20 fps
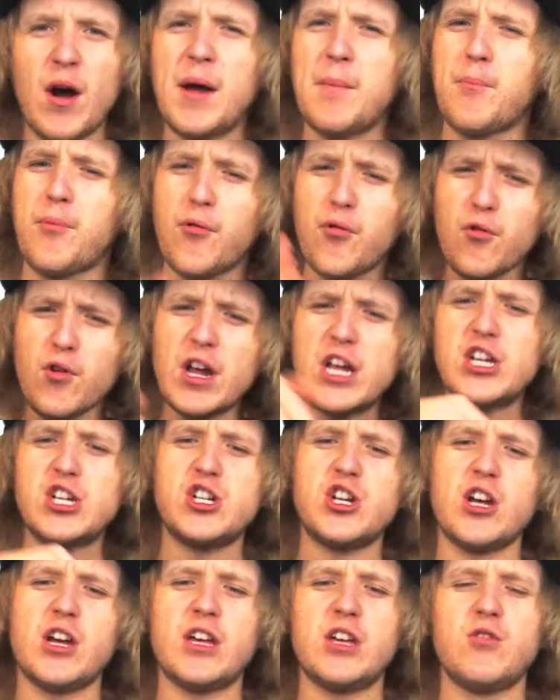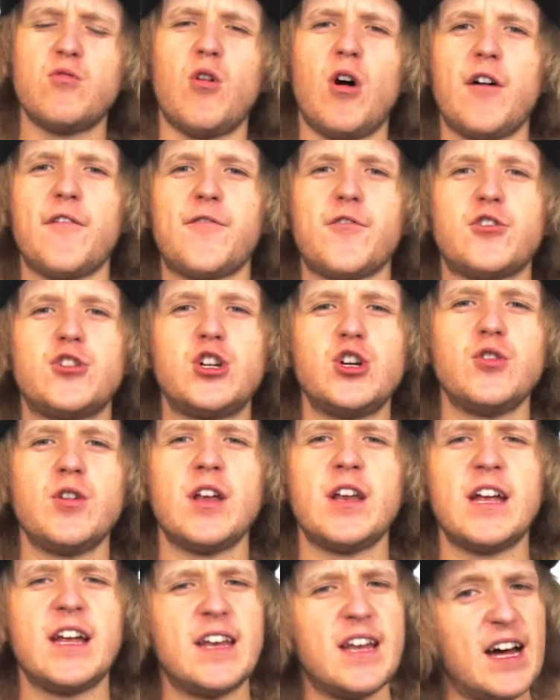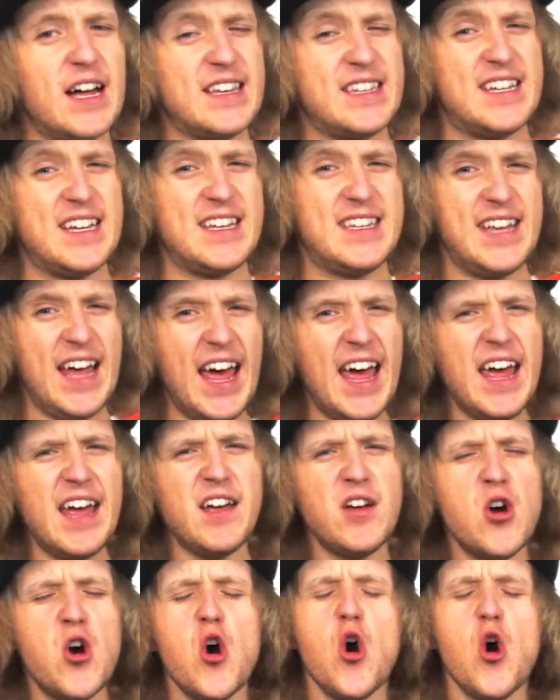I appreciate you all for tuning in. Today,